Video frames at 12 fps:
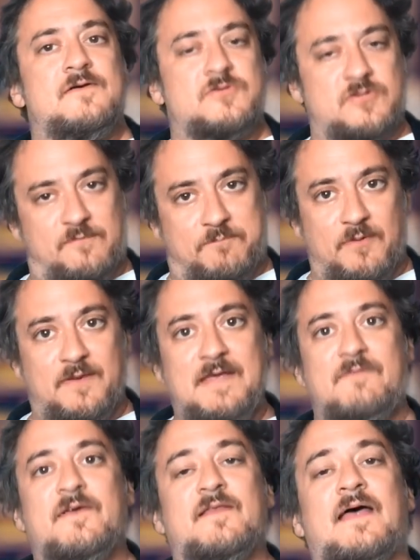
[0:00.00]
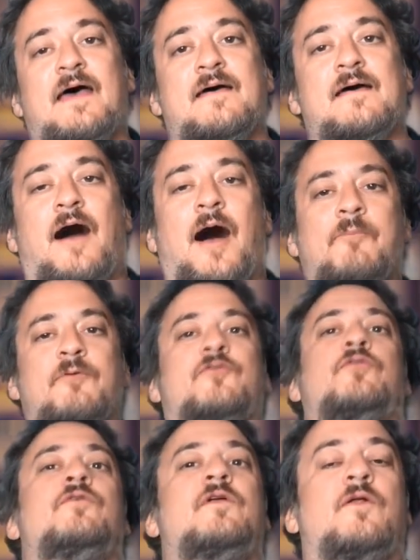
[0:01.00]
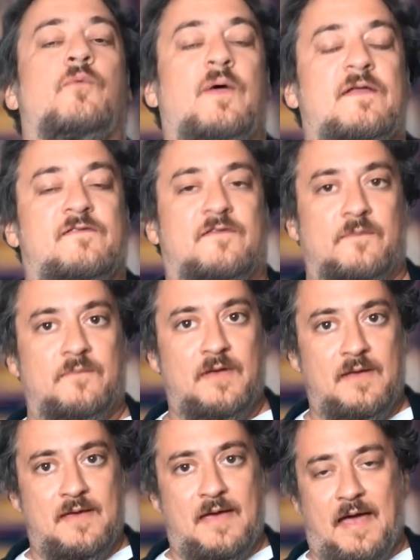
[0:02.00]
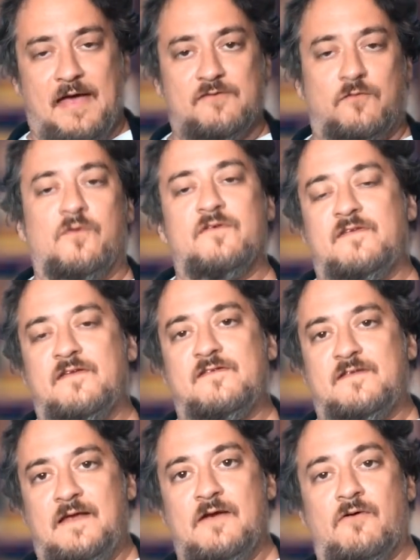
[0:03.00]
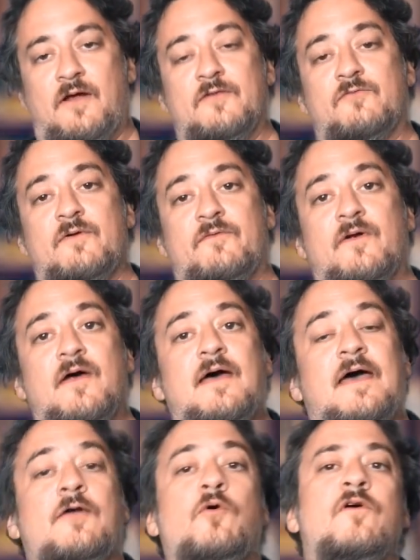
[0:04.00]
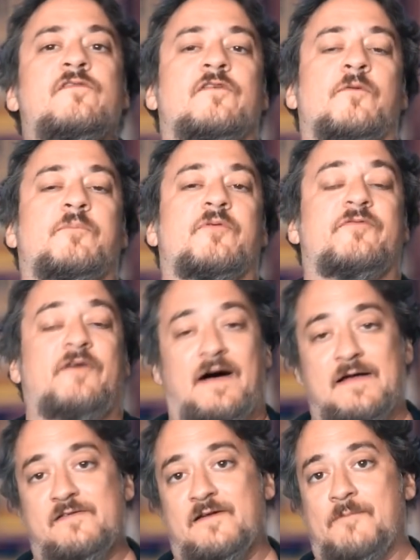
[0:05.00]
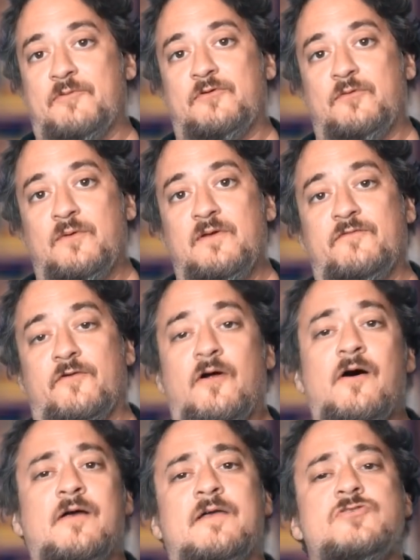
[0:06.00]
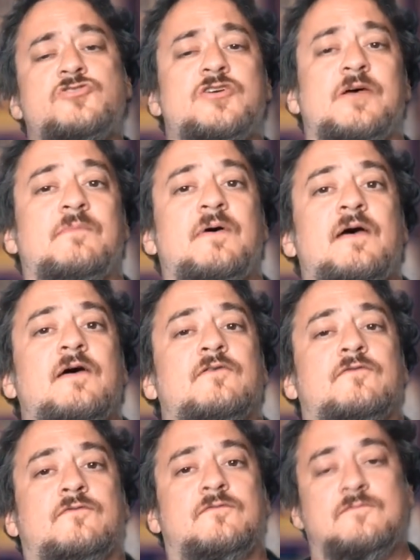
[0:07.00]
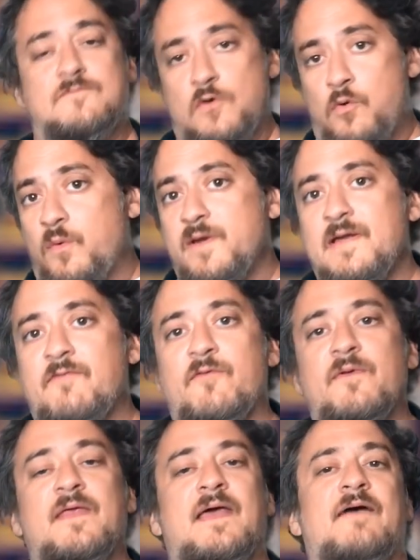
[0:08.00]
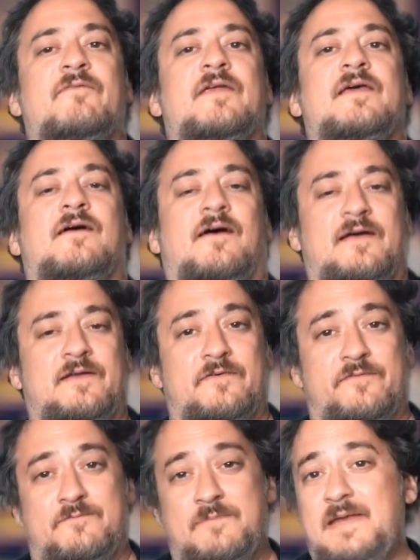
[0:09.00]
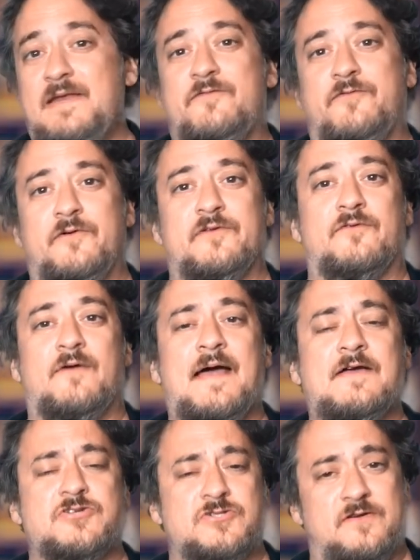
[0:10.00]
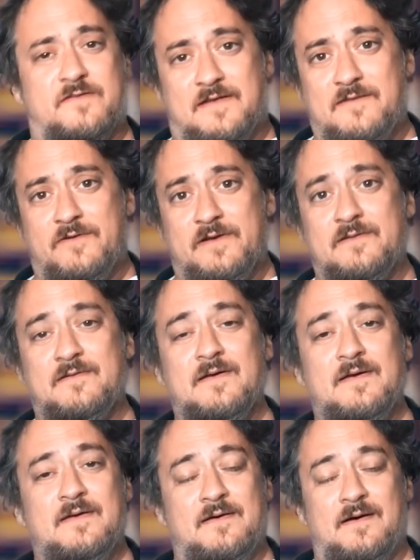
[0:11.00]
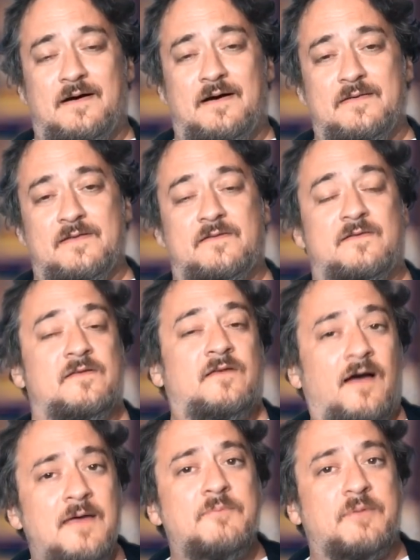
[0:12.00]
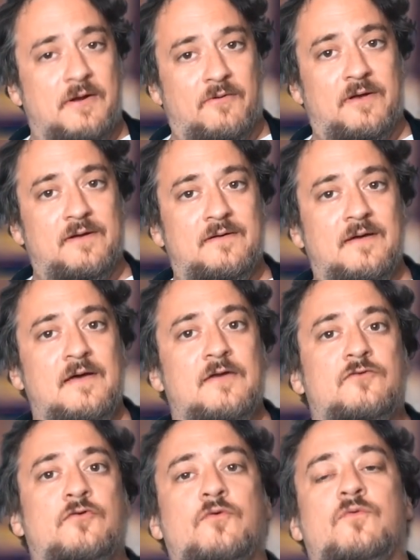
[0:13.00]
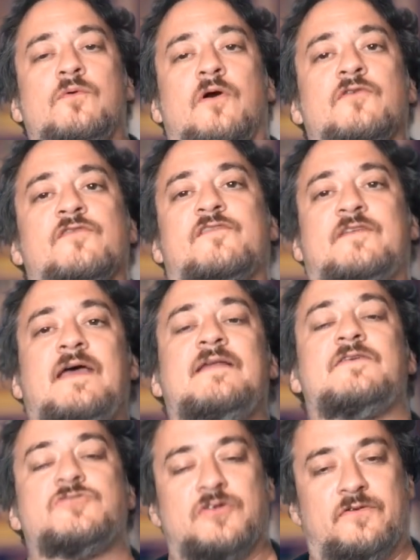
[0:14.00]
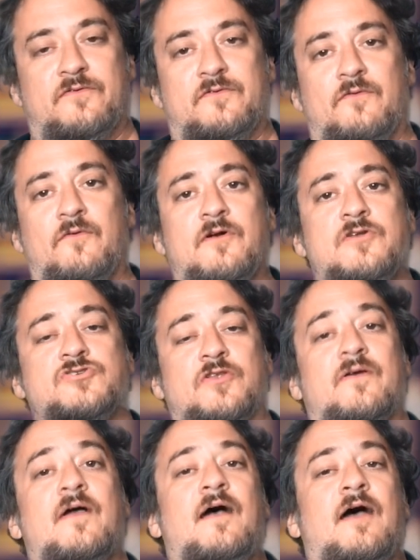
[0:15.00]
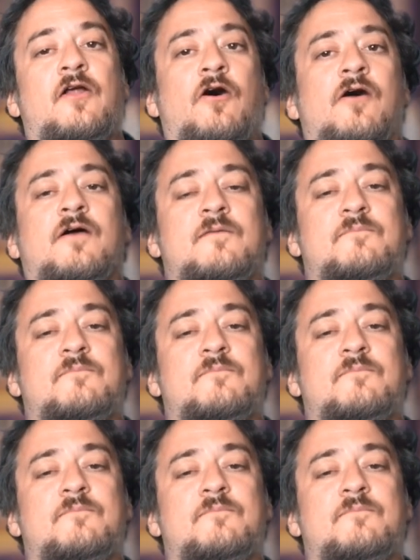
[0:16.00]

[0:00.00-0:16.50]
just believing that opportunity awaits them as long as they stay here on the river. It also provides an opportunity for Huck and Jim, who would never really have any kind of meaningful interaction, just given the time period, to understand each other, to learn each other. And Huck